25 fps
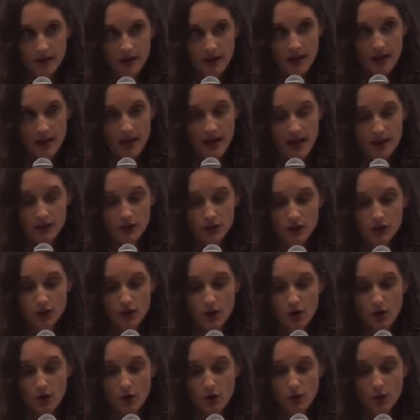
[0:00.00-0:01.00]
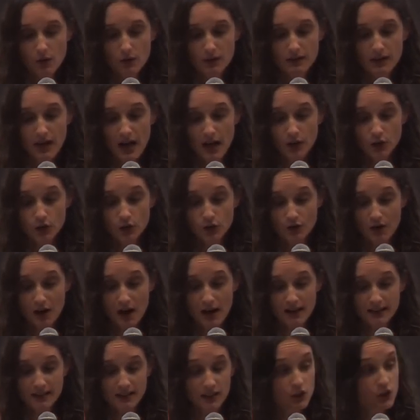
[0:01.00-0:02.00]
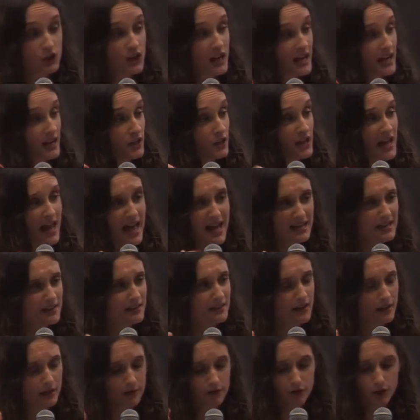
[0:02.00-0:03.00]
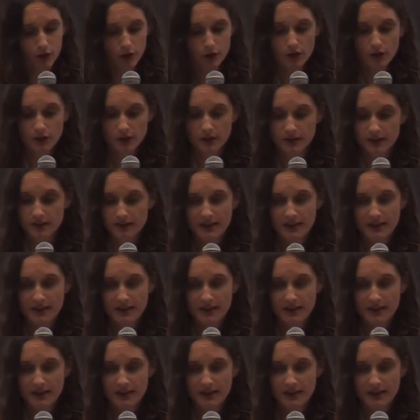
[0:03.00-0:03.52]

and so not trying to change anything for good,